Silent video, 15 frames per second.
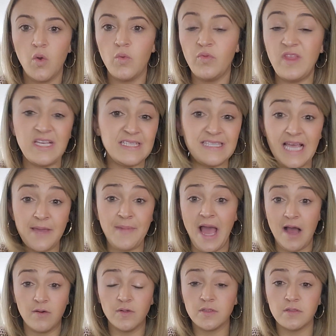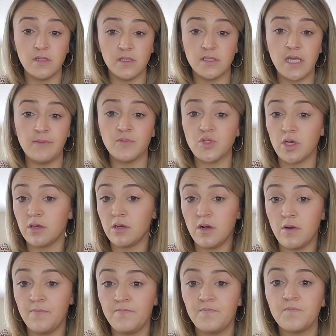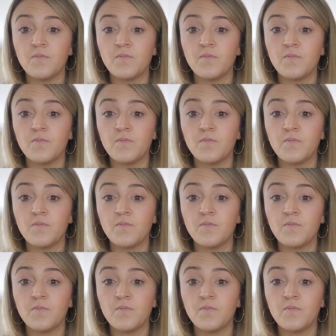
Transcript: this same house, the same starter home.